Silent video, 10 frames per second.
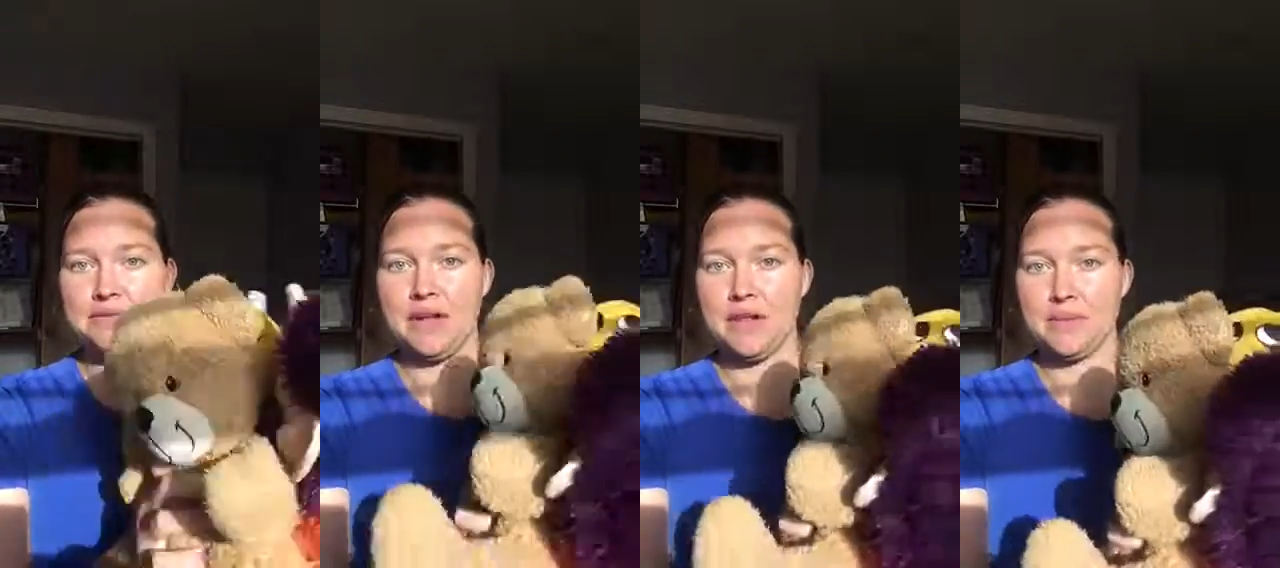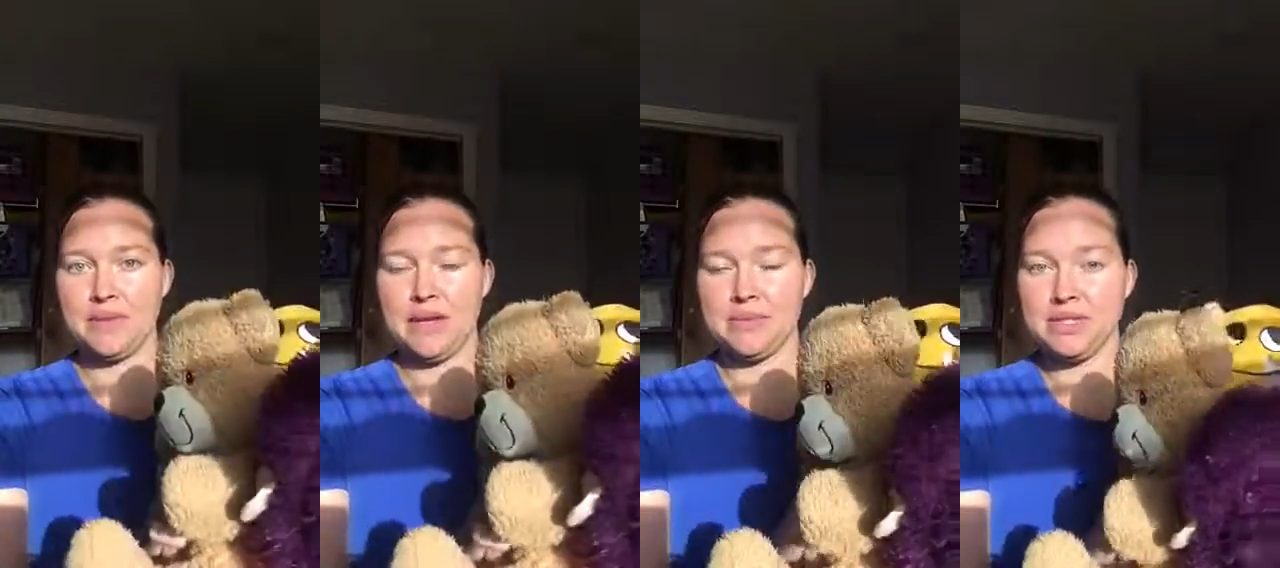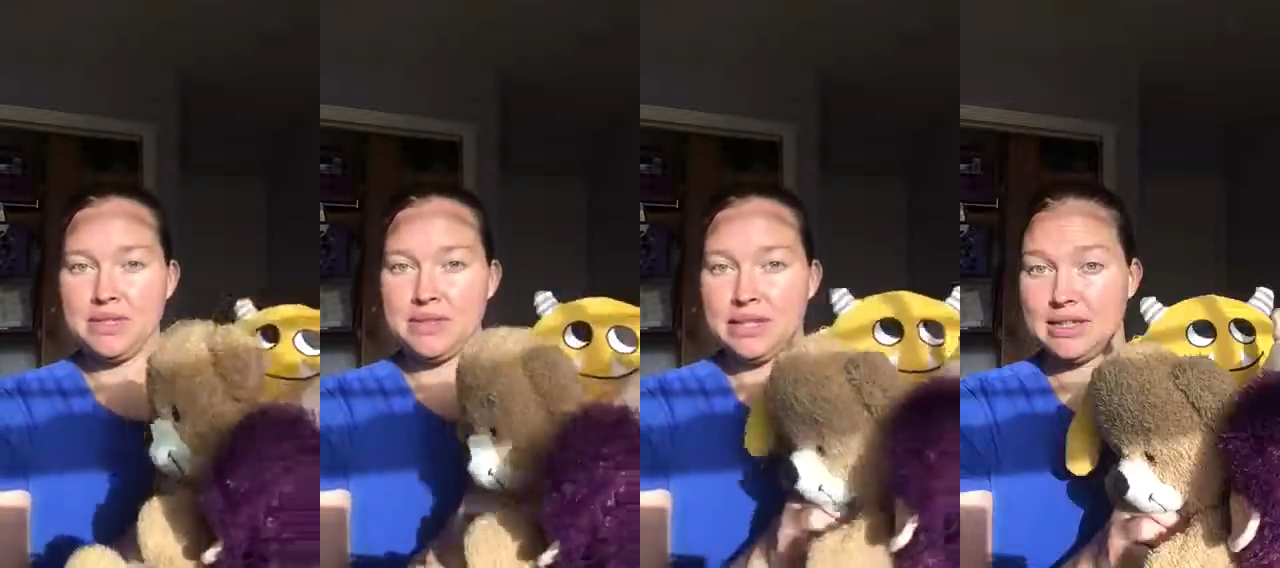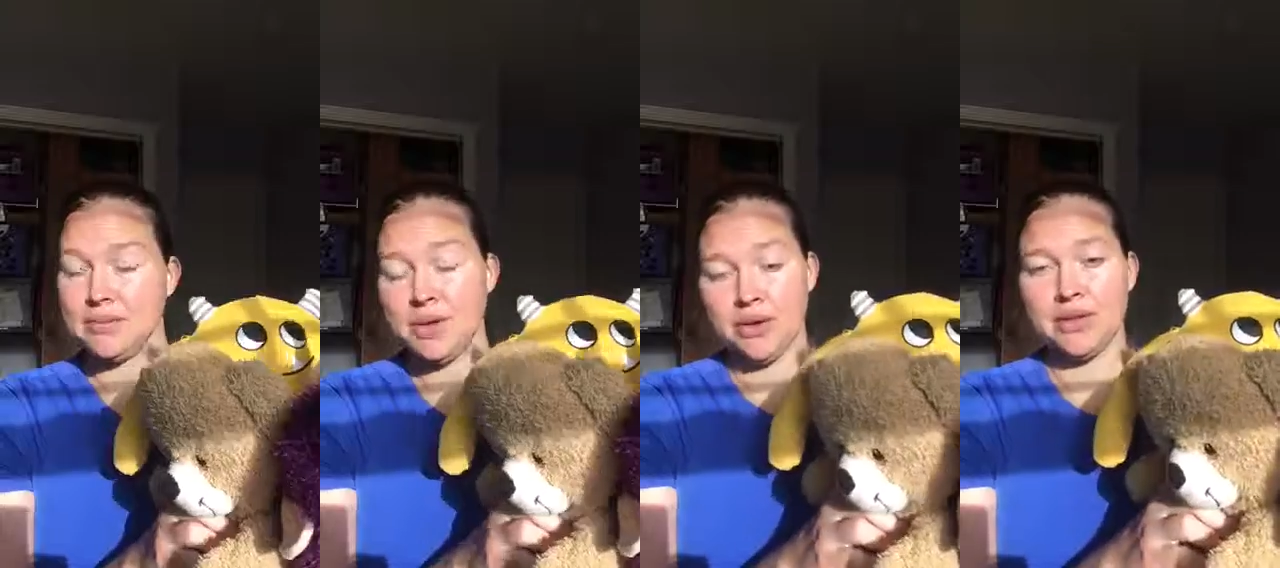to follow up with them too and let
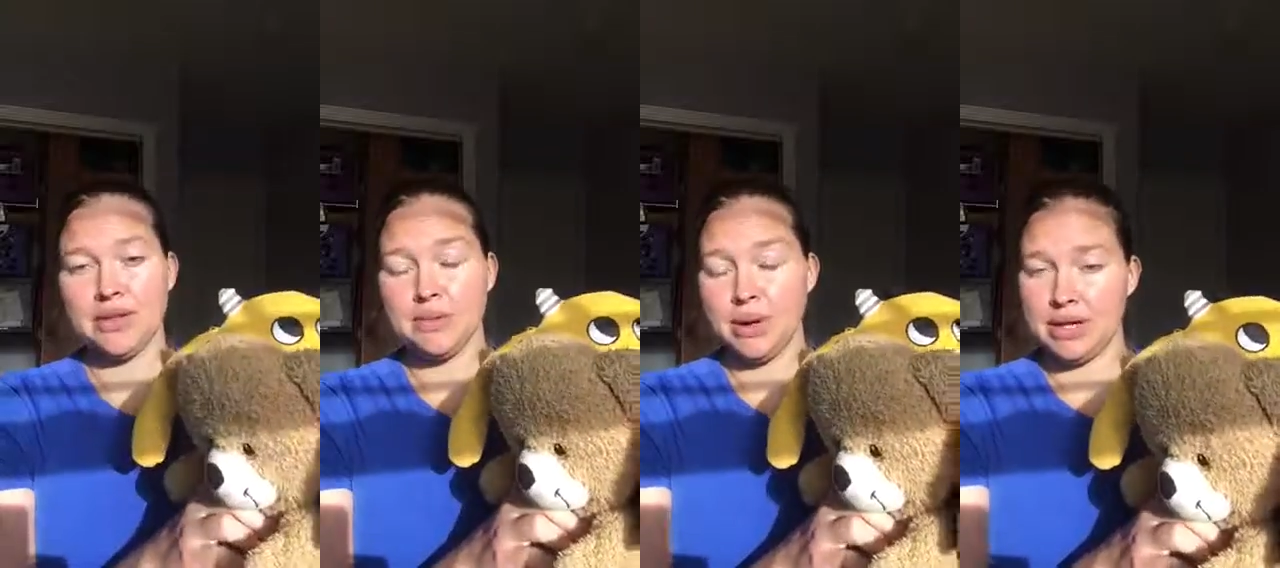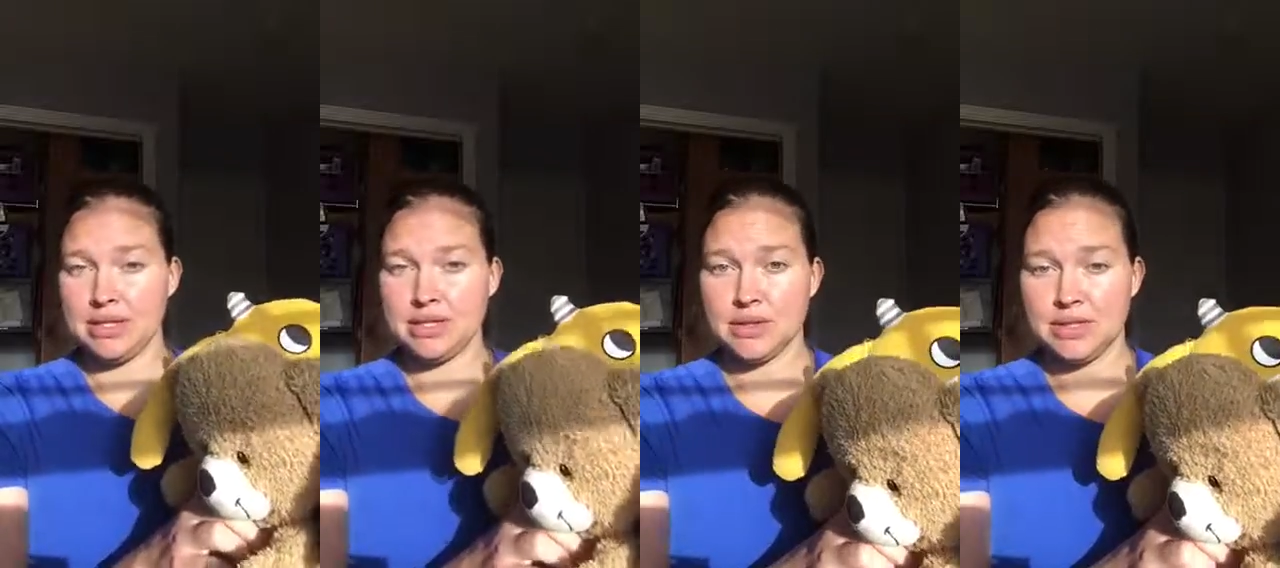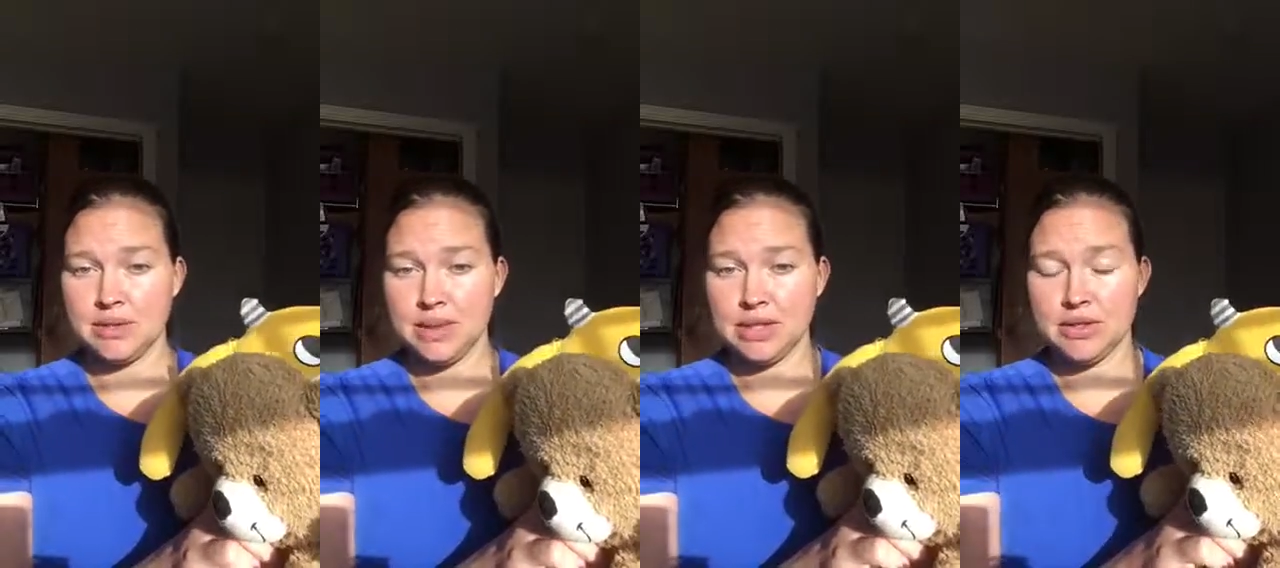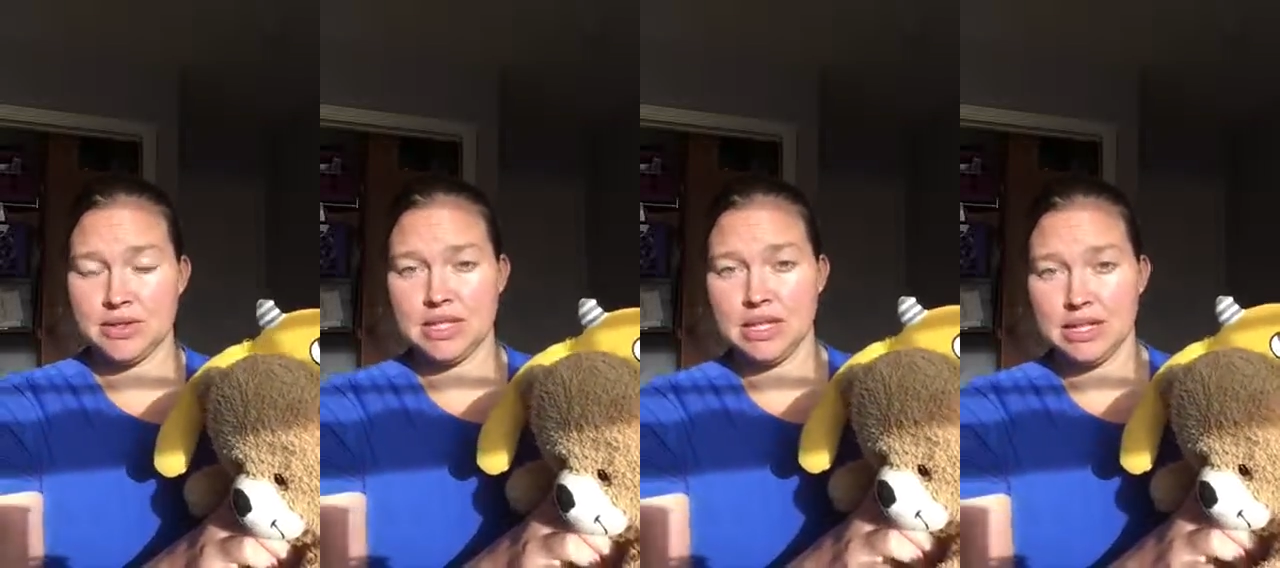them know that the party is going to be
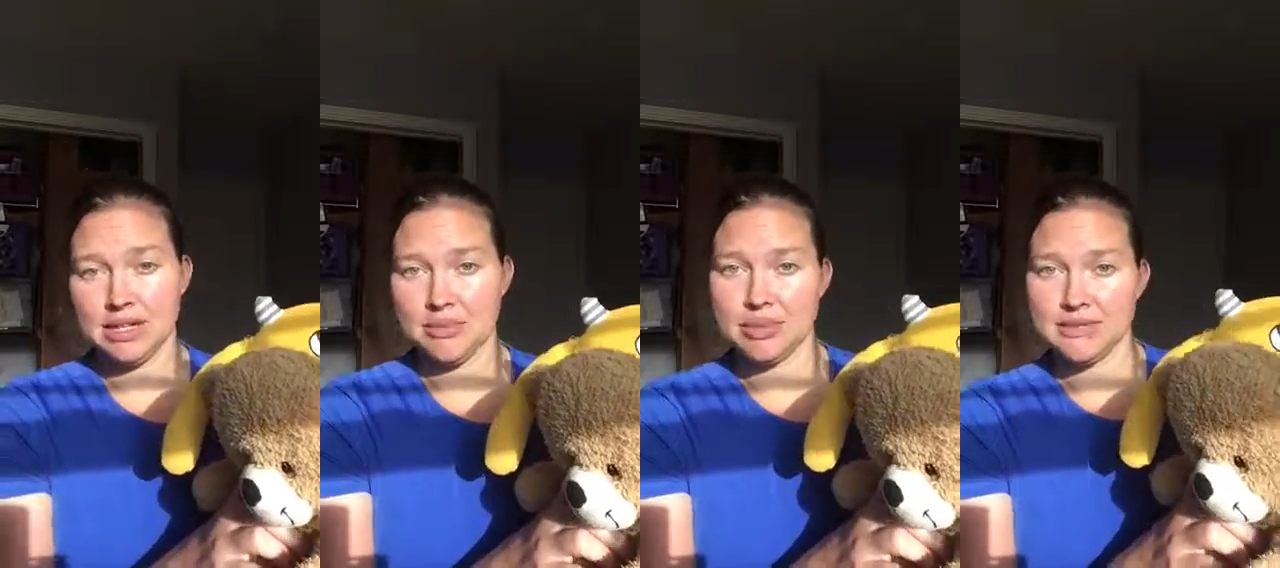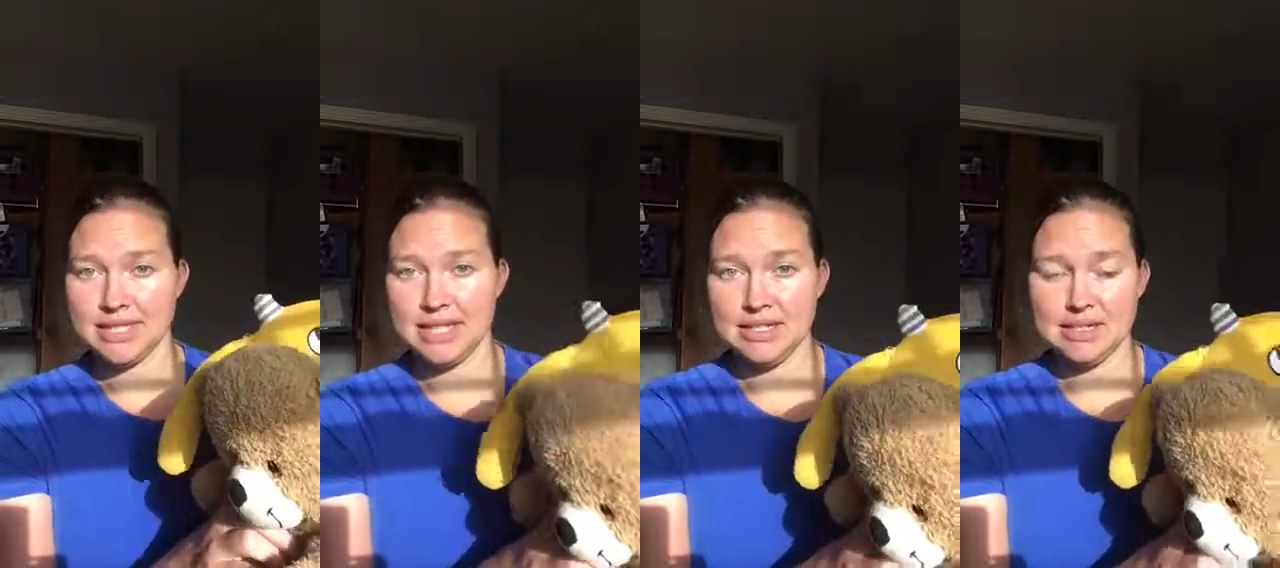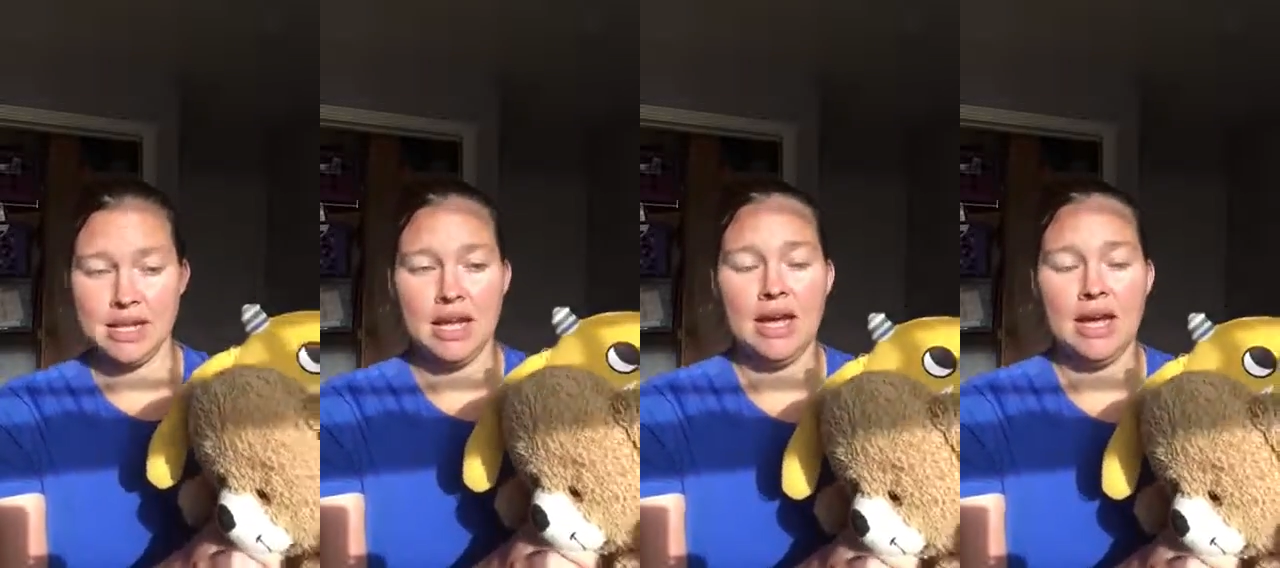closing in a couple of days.